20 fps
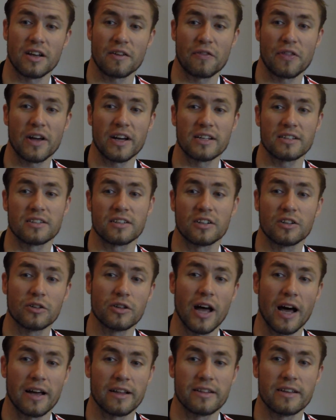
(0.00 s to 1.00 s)
I think it's a
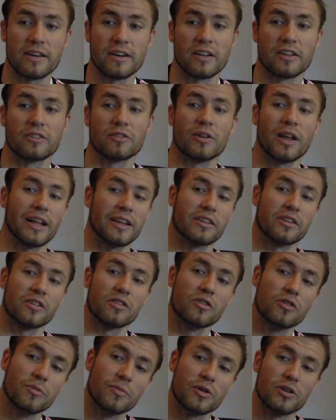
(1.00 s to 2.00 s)
good idea to let the
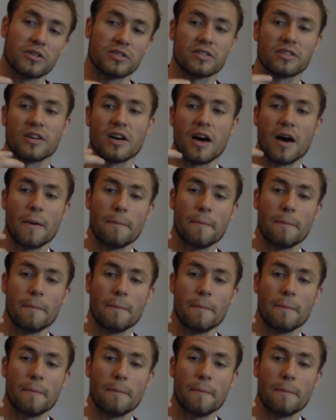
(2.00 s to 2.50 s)
numerous